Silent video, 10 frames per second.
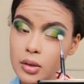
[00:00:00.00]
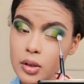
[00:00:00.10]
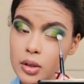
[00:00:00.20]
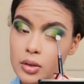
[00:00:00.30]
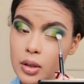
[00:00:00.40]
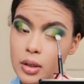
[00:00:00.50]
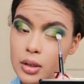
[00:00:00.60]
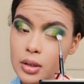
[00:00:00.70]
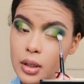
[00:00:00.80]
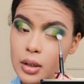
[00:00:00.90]
just on the
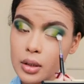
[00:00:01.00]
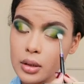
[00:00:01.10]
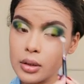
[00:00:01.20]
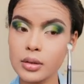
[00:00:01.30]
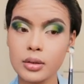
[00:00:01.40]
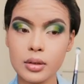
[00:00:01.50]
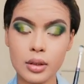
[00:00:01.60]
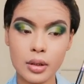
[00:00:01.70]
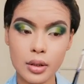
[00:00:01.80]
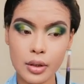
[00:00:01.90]
center,
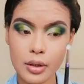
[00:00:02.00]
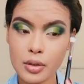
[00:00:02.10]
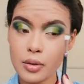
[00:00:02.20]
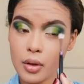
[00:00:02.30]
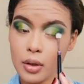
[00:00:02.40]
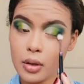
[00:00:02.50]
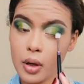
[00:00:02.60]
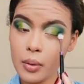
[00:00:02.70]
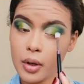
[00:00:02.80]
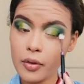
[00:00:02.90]
so not
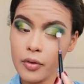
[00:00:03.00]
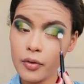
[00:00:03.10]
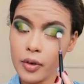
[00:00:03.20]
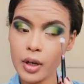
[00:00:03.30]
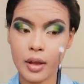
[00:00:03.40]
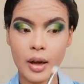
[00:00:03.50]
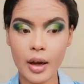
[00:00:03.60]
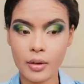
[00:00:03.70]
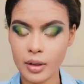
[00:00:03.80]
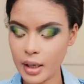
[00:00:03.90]
going further
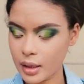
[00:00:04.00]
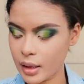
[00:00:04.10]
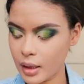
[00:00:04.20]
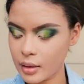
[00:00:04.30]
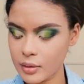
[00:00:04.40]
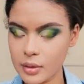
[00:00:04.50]
out like that.